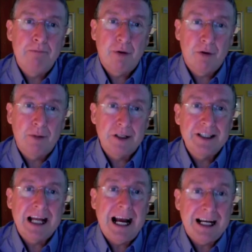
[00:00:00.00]

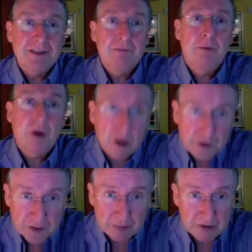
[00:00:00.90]
published as
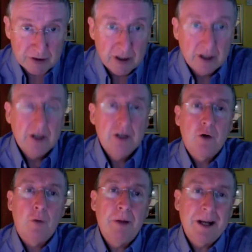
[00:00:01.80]
possible.
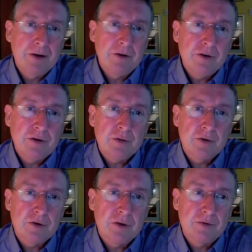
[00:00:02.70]
So pick an unusual
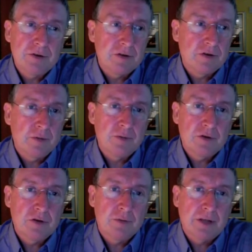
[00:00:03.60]

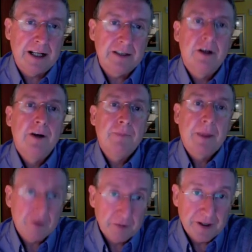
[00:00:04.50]
subject,
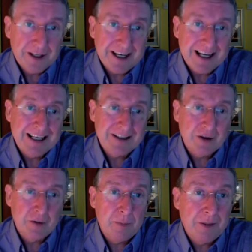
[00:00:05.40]
something that is
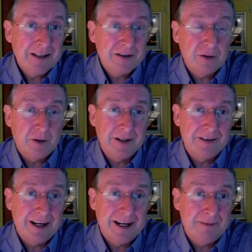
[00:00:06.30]
going to appeal to
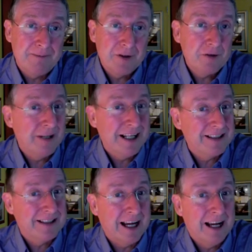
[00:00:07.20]
an
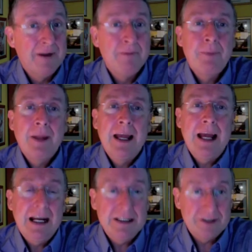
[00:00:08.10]
editor,
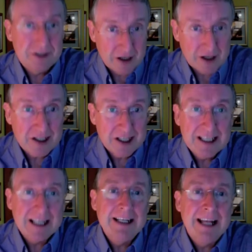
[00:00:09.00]
and start
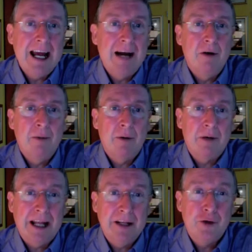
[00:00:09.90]
thinking now about
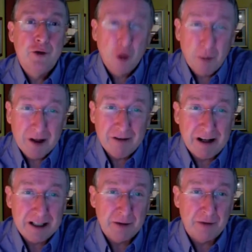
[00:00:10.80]
getting double the
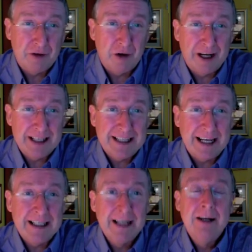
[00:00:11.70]
value of your
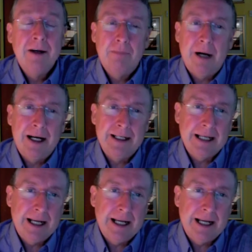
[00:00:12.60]
essay by